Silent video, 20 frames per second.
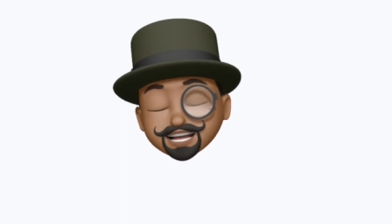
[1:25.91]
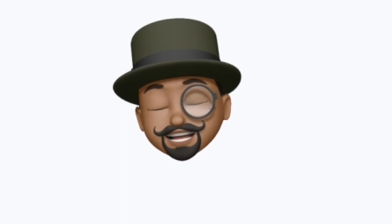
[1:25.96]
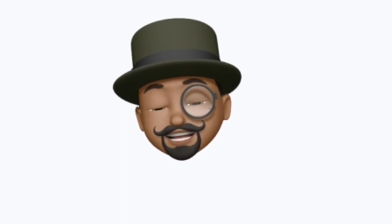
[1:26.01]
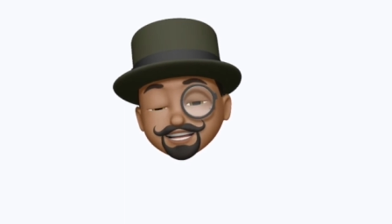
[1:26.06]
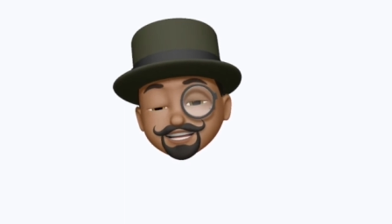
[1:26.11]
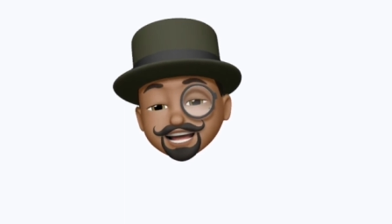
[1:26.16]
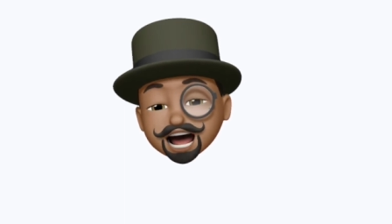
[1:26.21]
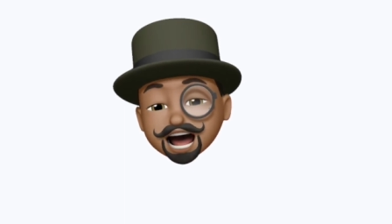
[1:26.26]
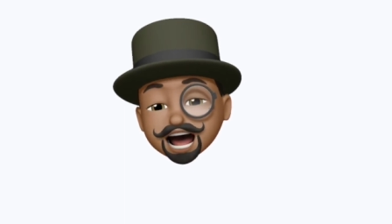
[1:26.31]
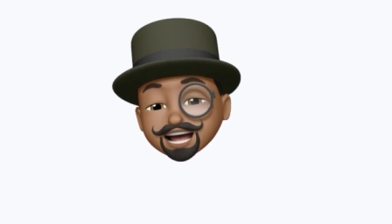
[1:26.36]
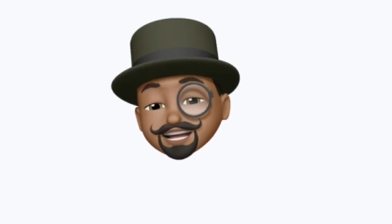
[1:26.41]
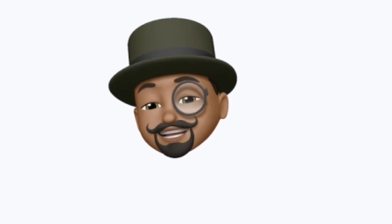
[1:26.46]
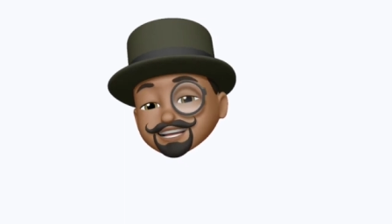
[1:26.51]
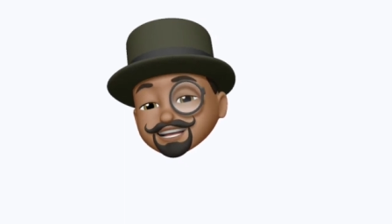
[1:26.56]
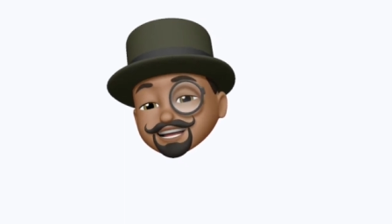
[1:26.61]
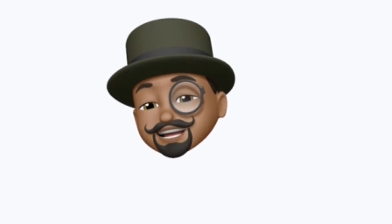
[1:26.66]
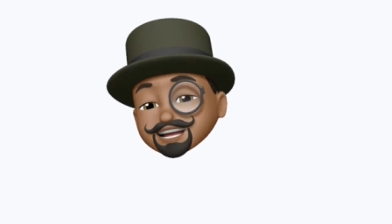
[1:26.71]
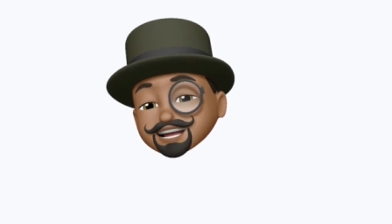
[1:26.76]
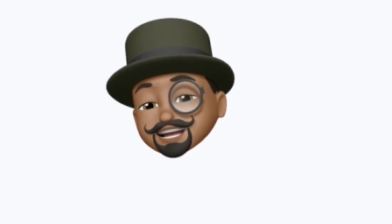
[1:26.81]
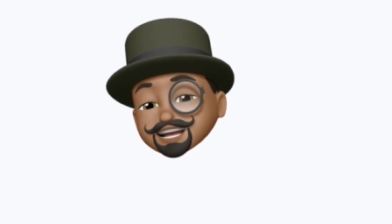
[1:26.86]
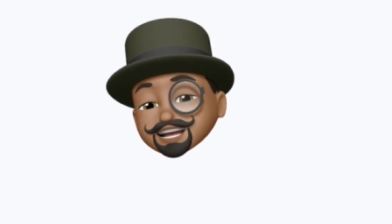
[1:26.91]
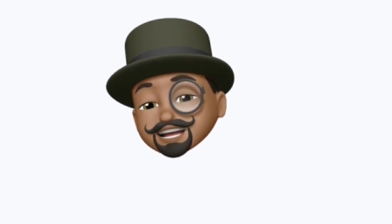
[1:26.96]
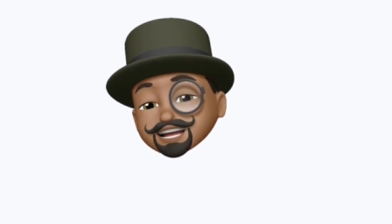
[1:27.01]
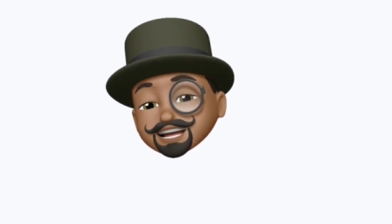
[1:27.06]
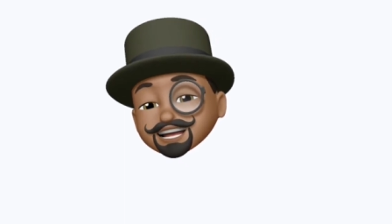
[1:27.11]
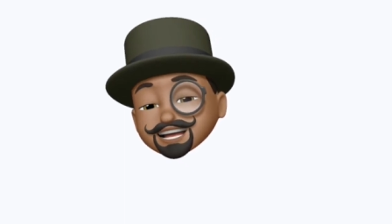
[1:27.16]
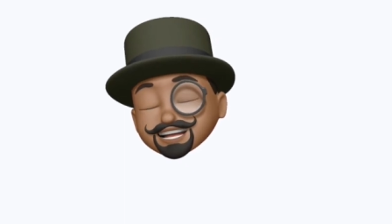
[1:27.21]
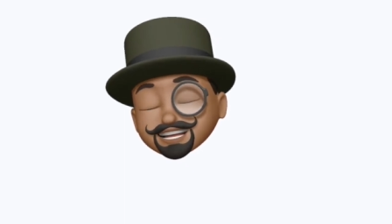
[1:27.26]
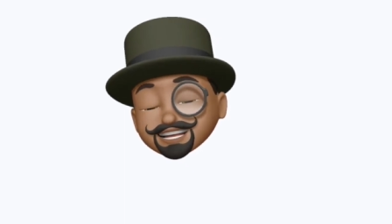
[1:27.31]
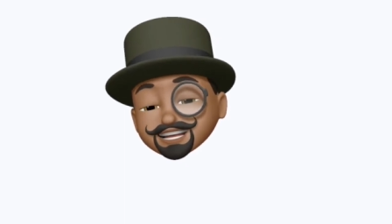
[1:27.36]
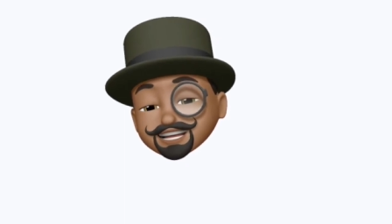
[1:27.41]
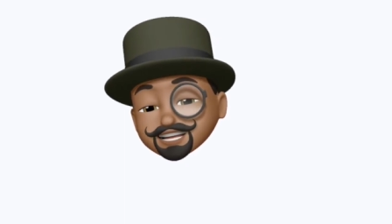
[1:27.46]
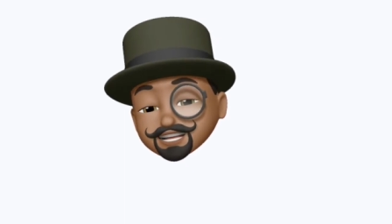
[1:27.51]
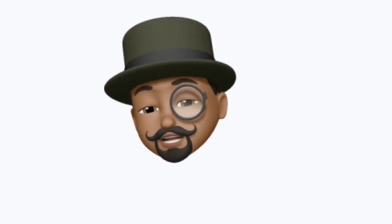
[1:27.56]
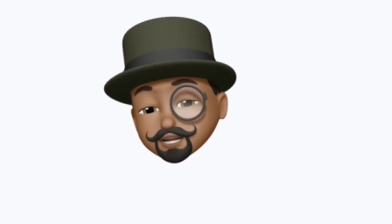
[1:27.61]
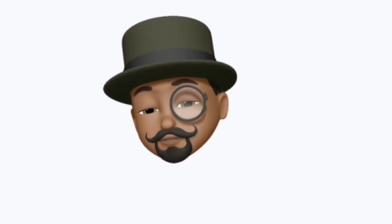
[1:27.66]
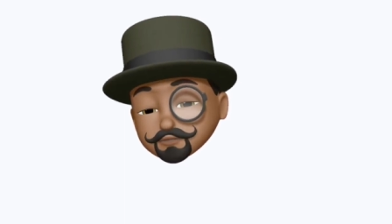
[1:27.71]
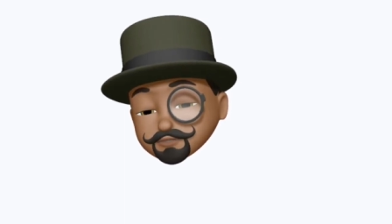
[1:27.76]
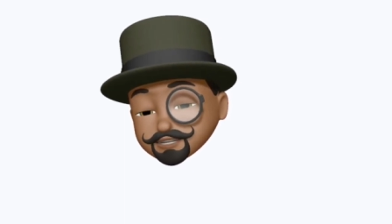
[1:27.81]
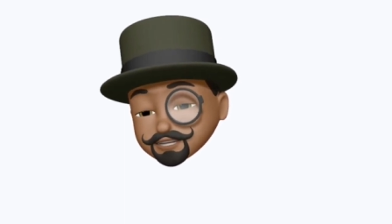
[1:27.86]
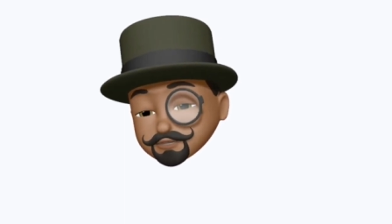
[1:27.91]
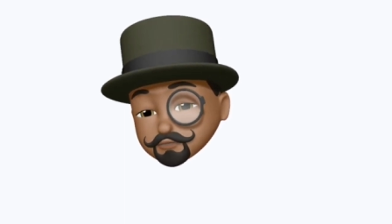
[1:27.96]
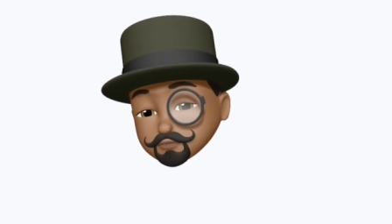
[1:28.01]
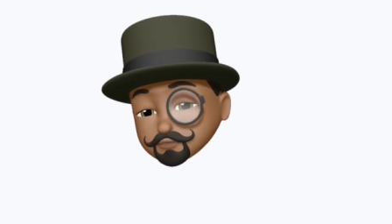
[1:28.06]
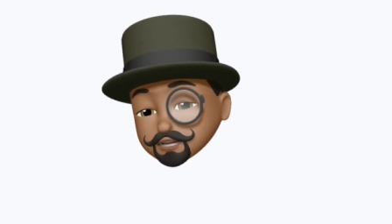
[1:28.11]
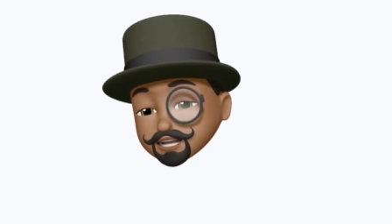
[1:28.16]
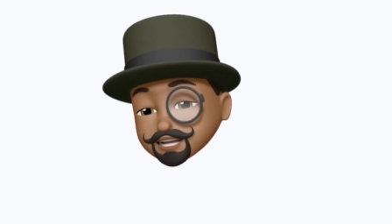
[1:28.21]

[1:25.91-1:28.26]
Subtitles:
That is the chosen one.